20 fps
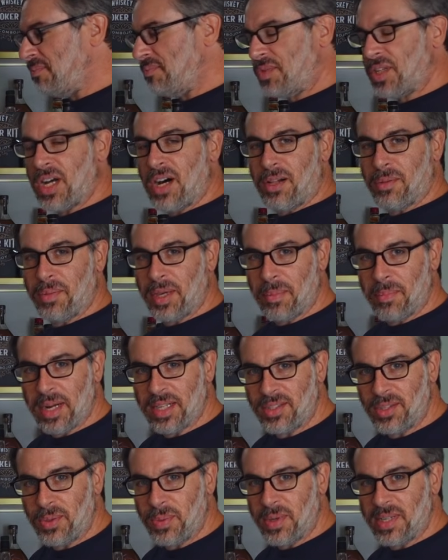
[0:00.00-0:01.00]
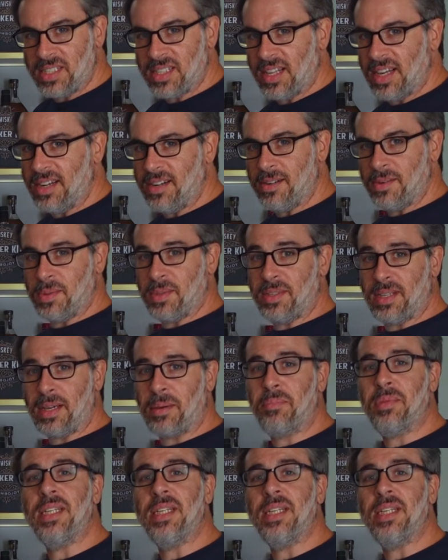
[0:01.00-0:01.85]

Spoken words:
called me about 2 weeks later and was like,